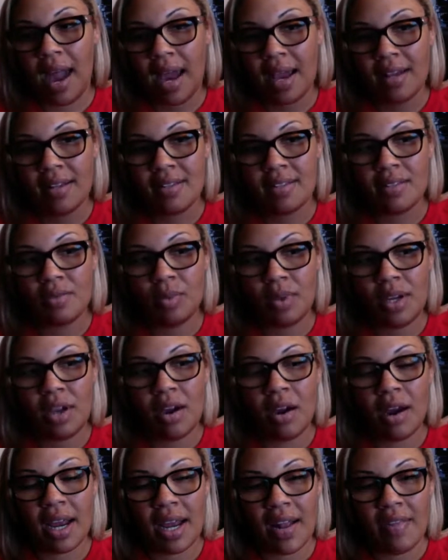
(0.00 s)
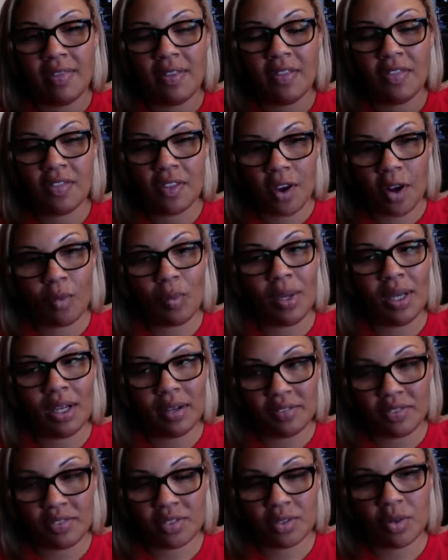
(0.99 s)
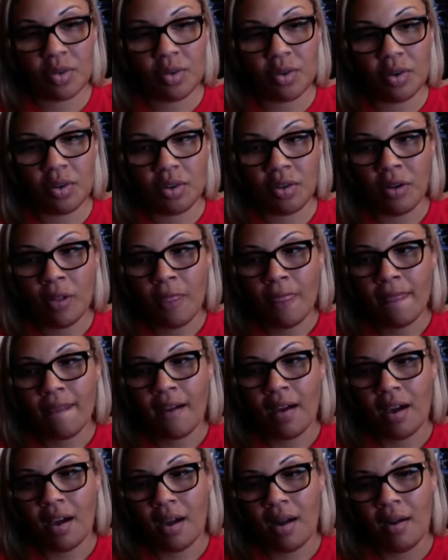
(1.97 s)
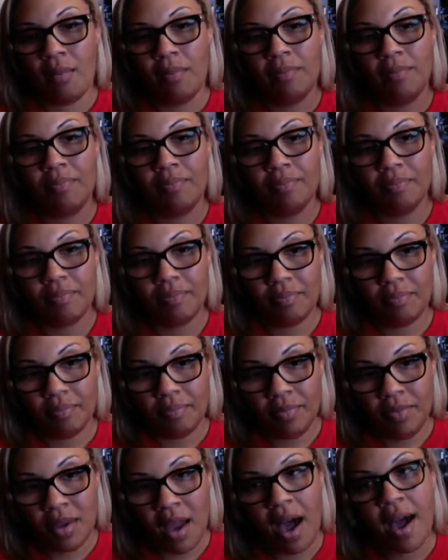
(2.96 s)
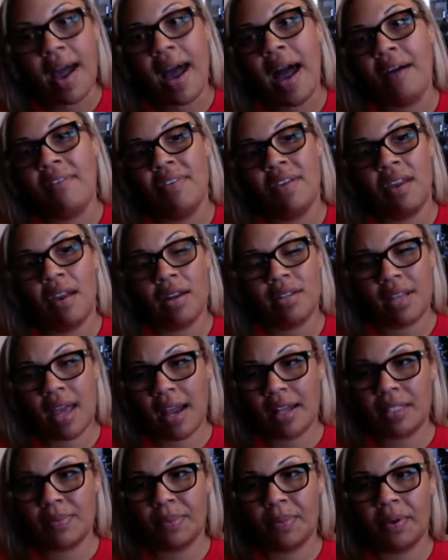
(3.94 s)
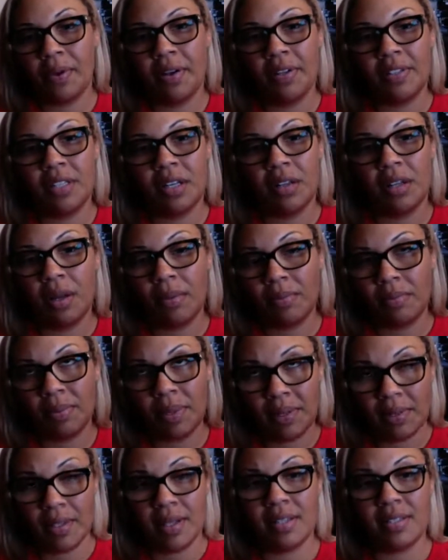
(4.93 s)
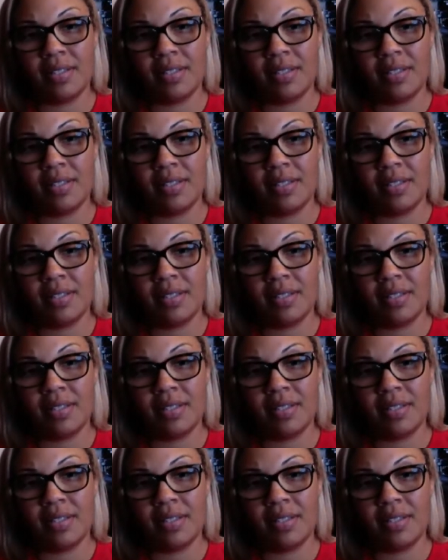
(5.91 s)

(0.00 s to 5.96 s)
as we are in the 3rd week of school, not having your textbook to complete the